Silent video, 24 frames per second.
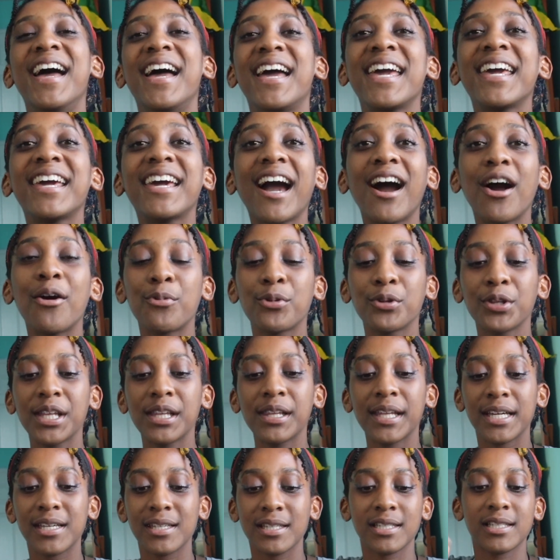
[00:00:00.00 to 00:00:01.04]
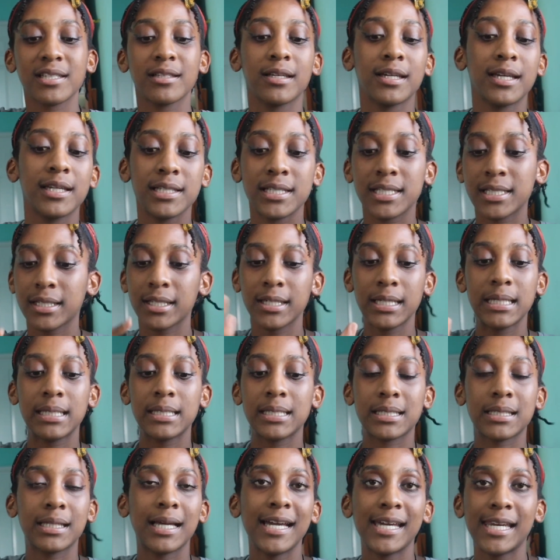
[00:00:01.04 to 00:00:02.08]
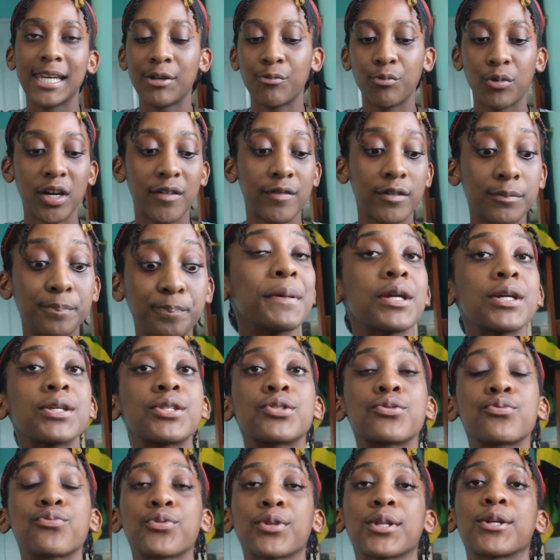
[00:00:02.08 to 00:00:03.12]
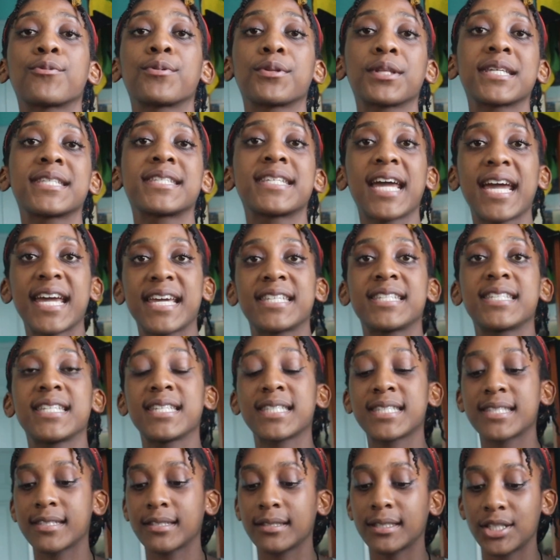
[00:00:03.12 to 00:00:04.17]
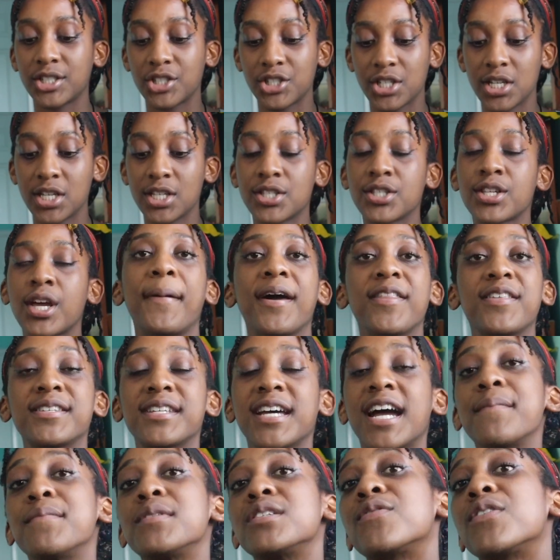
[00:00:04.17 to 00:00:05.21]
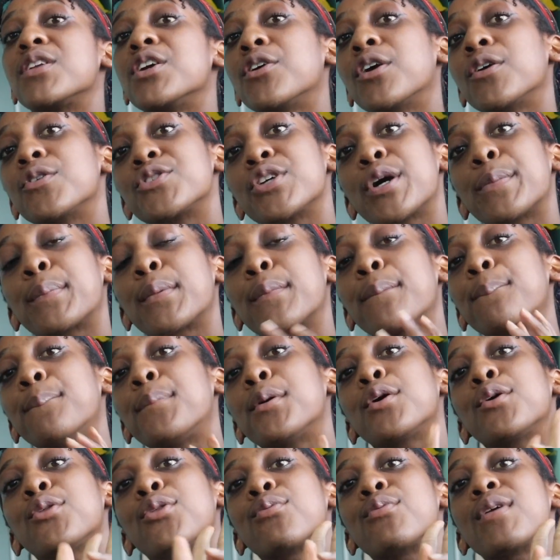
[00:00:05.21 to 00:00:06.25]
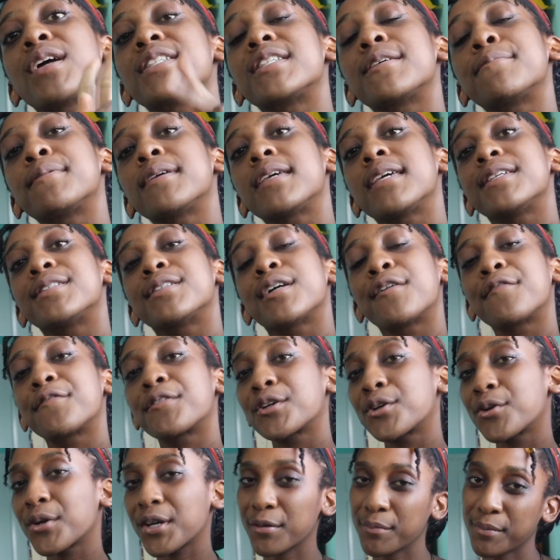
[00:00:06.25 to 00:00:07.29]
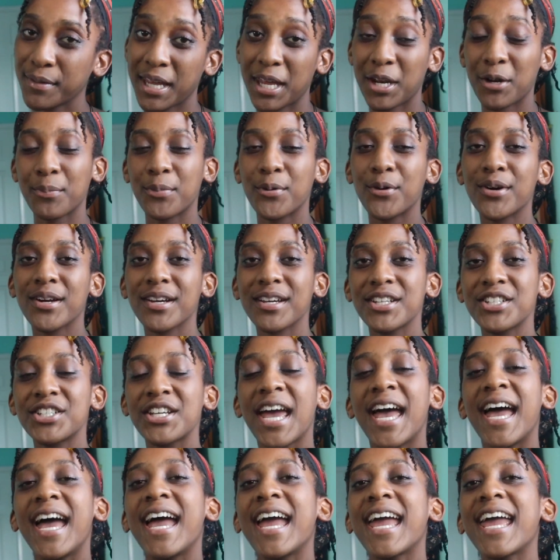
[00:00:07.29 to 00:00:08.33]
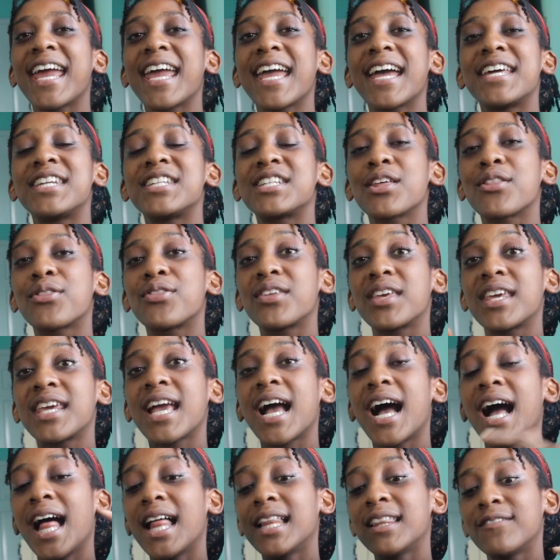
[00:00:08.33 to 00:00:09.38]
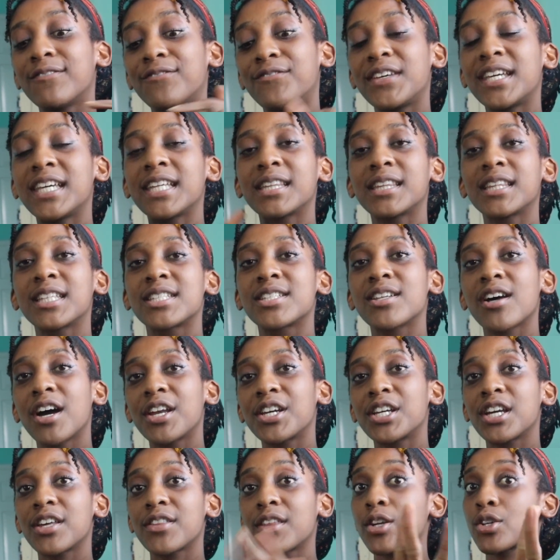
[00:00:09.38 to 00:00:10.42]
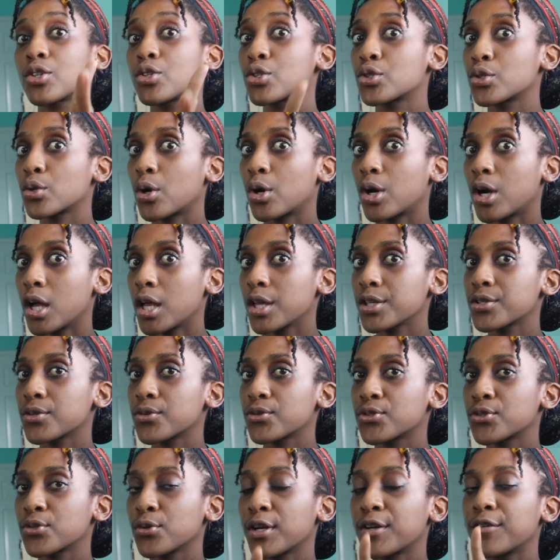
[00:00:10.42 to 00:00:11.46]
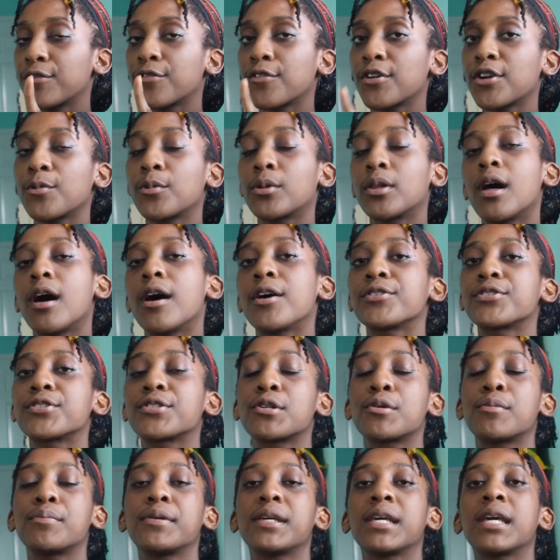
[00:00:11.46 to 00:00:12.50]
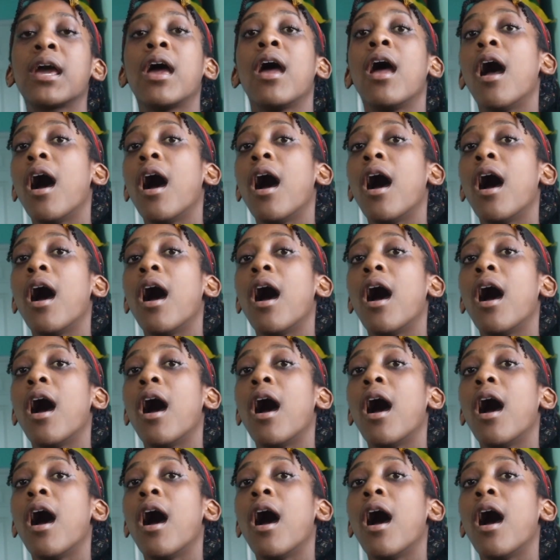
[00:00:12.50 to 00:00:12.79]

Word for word: it got really like slitty, slitty and slidy and whatever, but it's really, really tasty, delicious. By the time this video goes up, both recipes of the green banana porridge and the vegan lasagna that is also soy free will also be